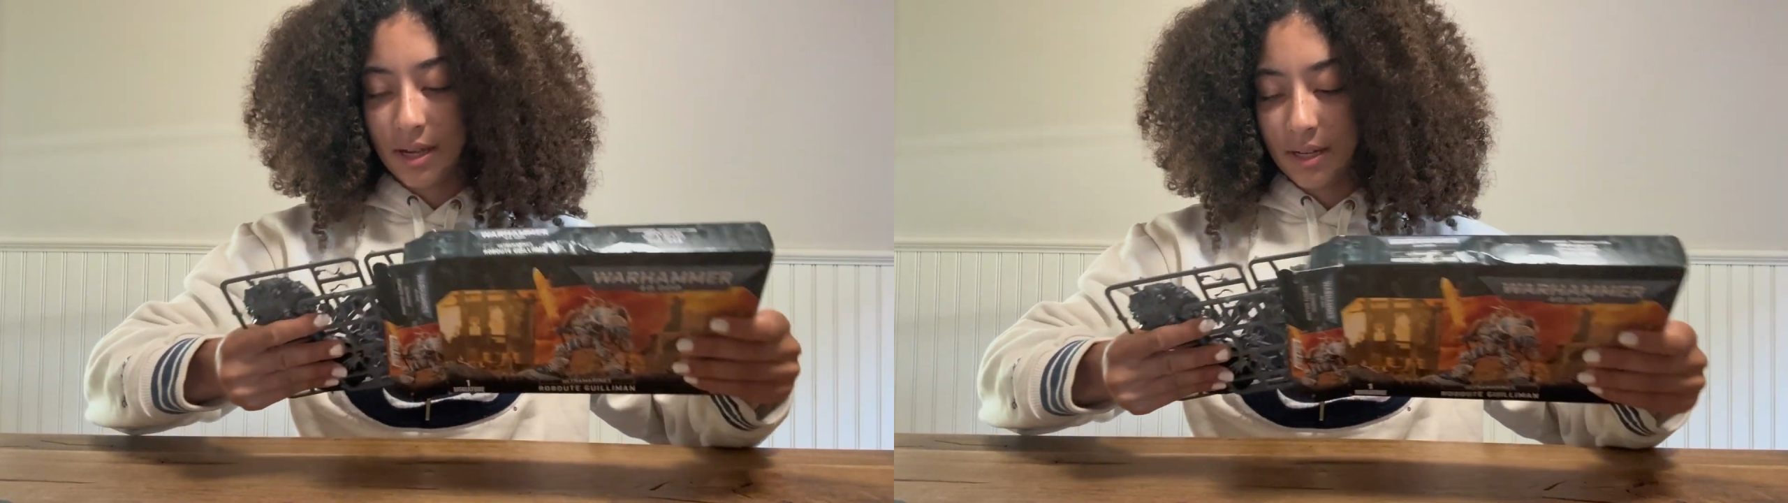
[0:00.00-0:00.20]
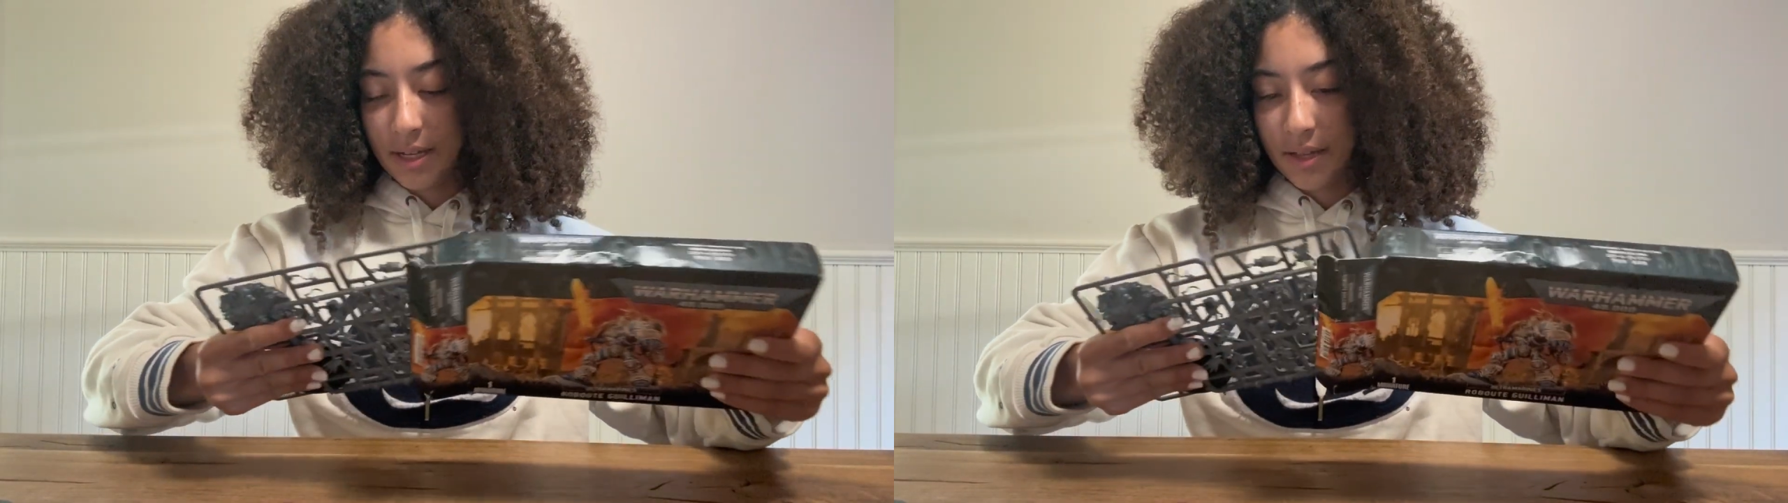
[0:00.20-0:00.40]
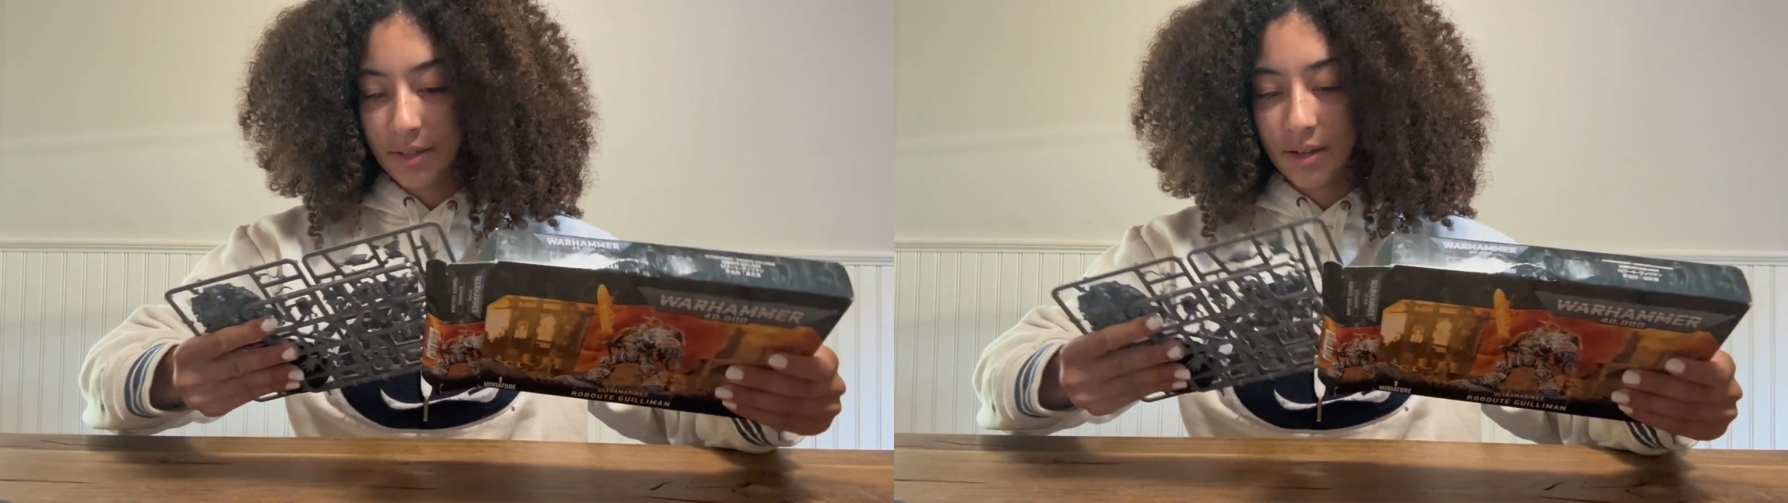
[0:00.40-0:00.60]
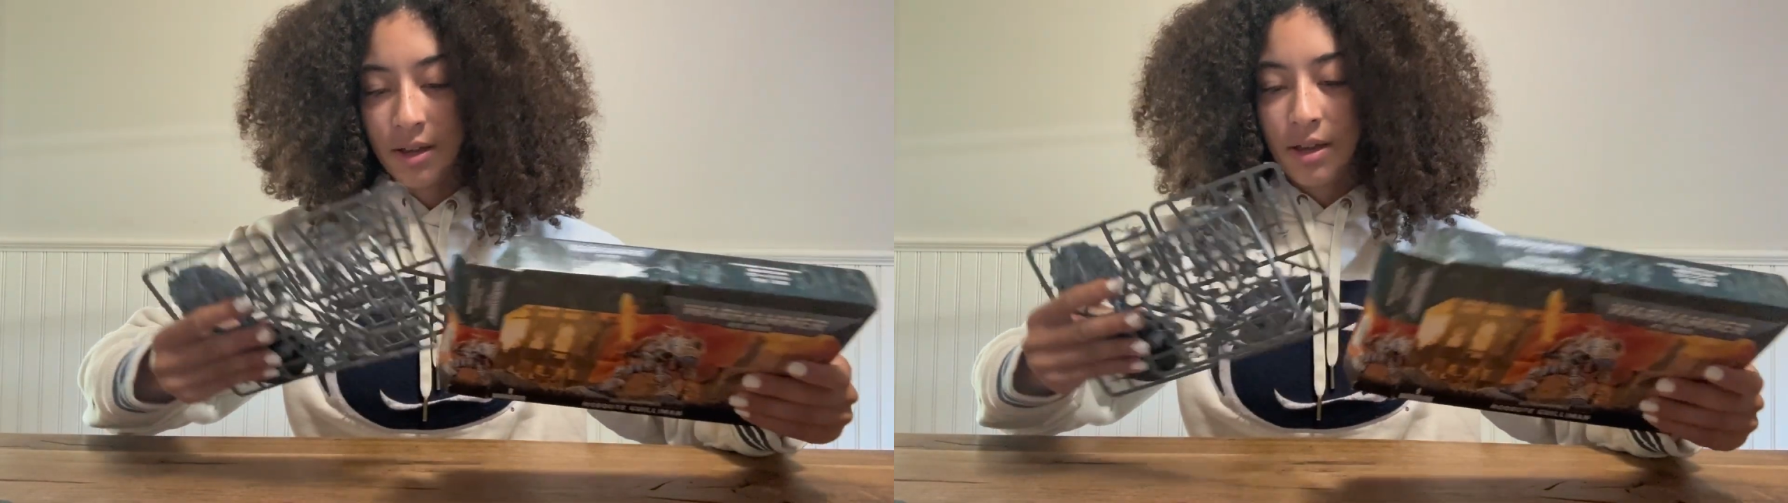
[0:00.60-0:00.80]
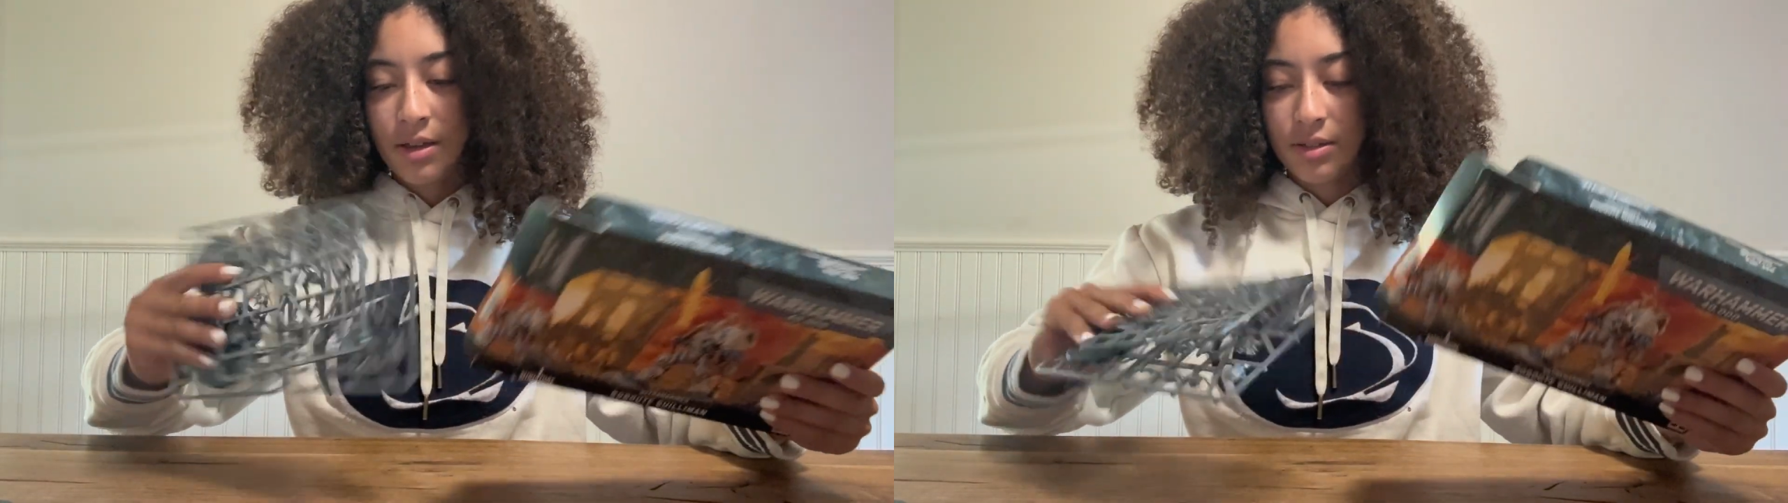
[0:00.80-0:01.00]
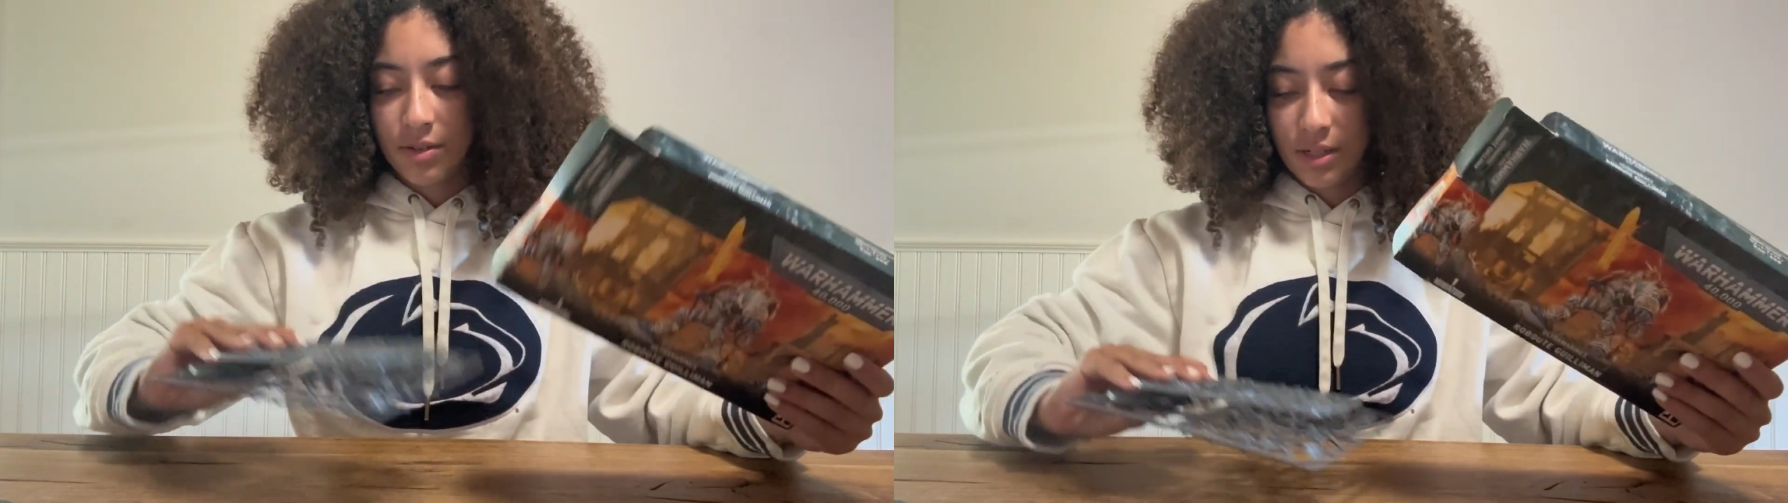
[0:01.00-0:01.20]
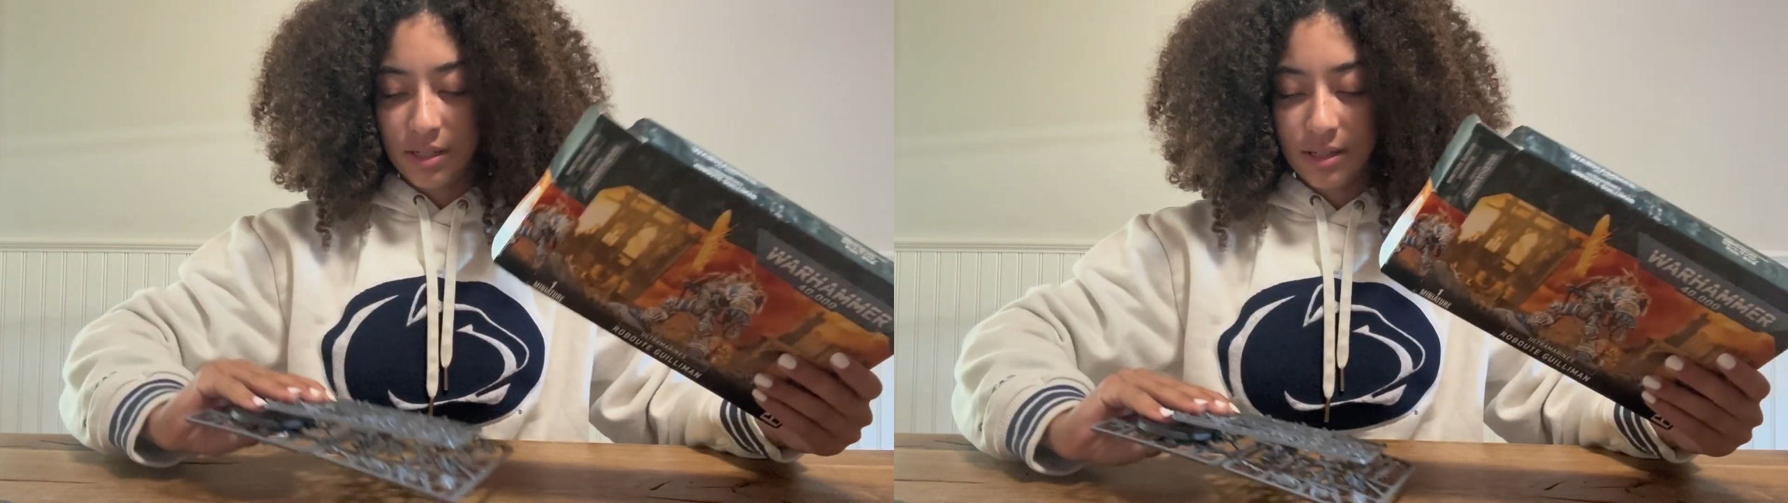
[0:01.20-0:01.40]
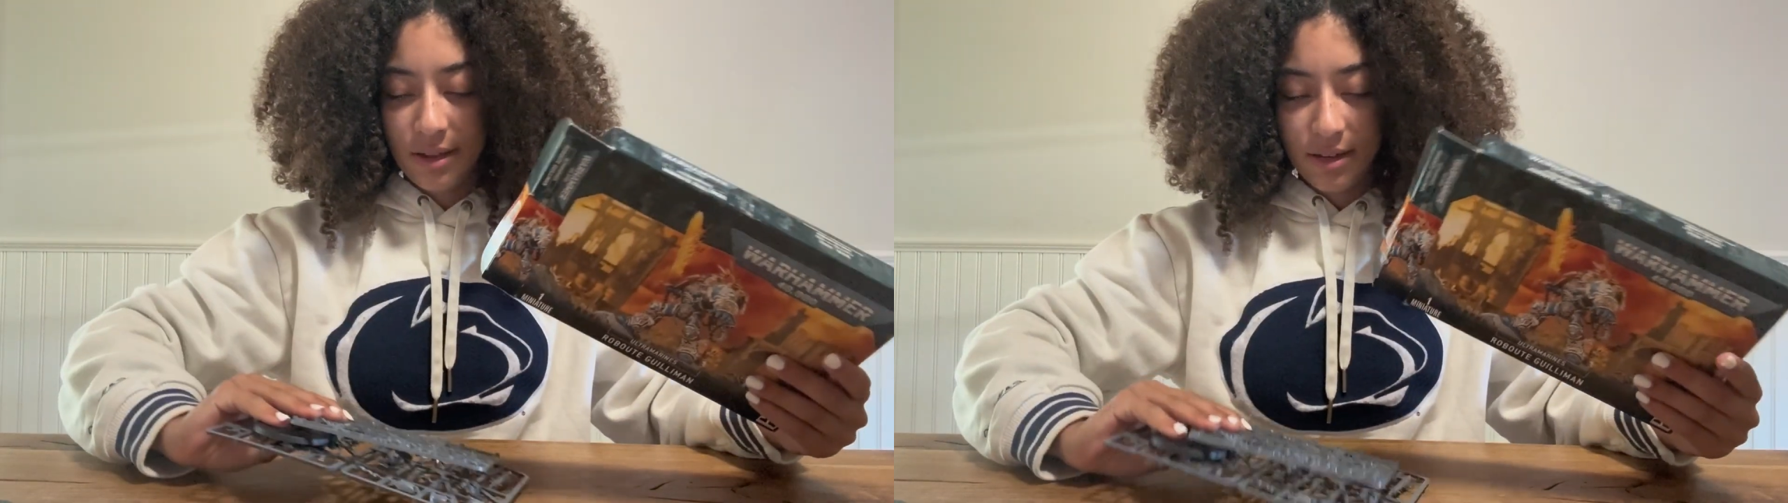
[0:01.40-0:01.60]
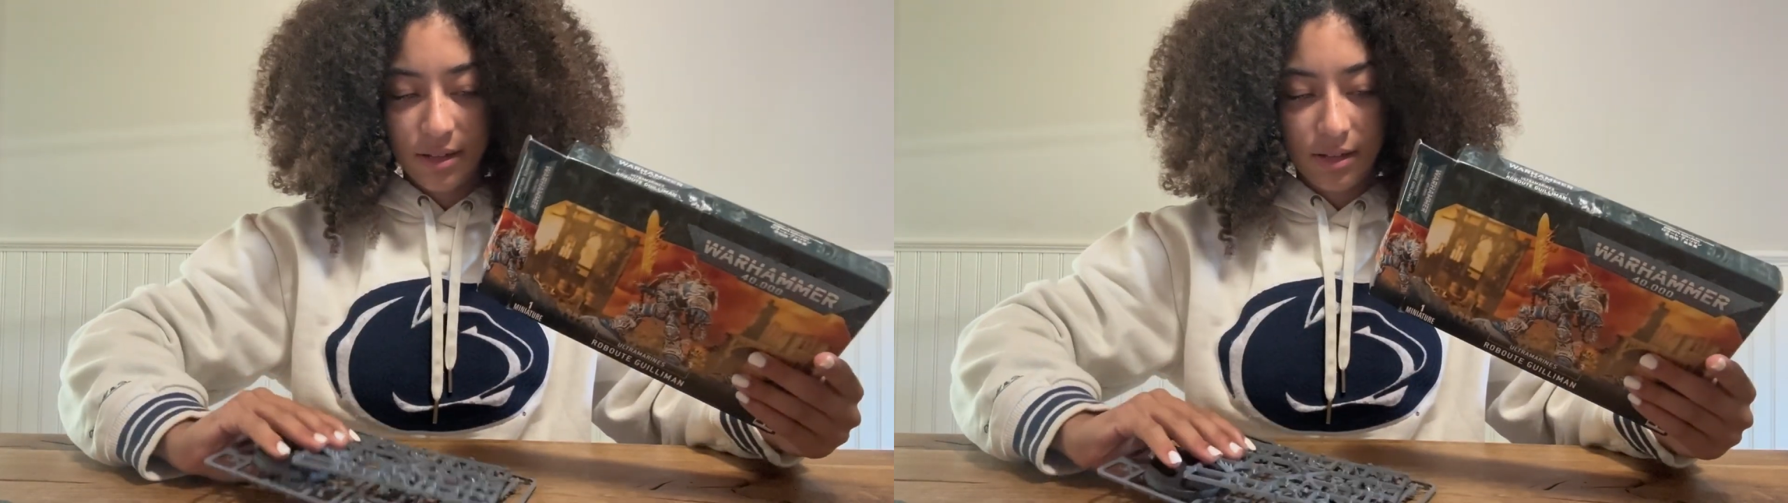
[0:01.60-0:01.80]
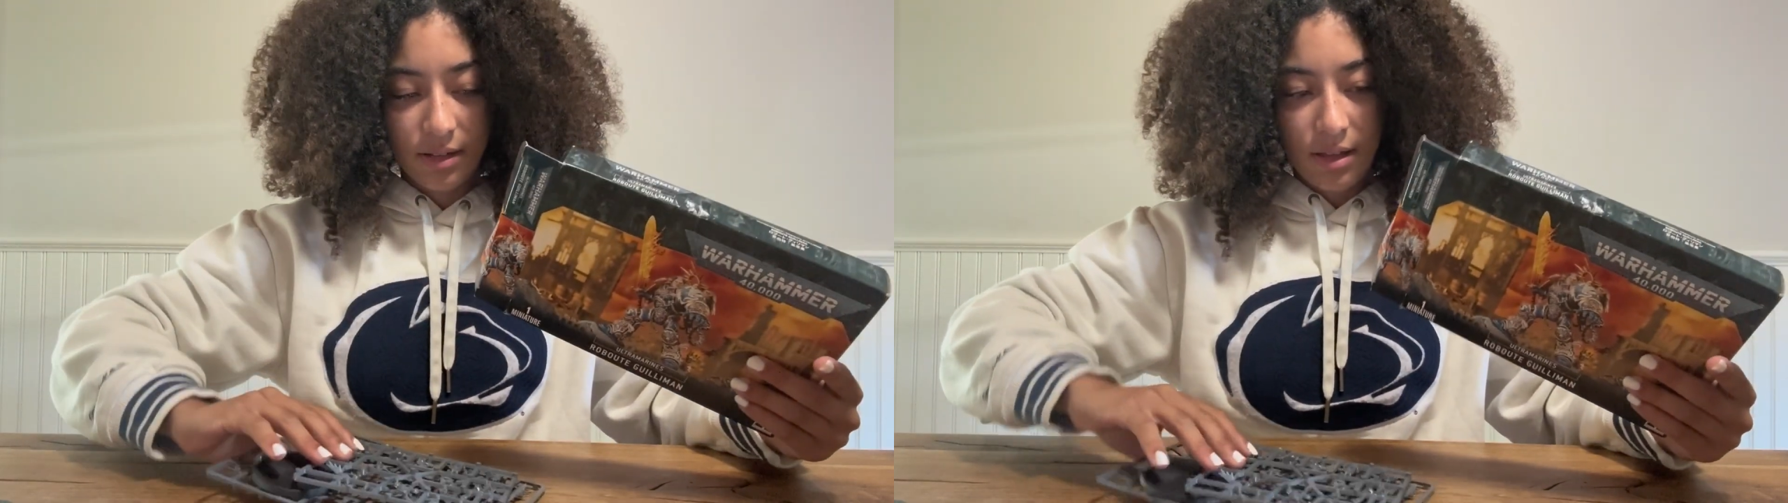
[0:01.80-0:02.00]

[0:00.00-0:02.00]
together. So I decided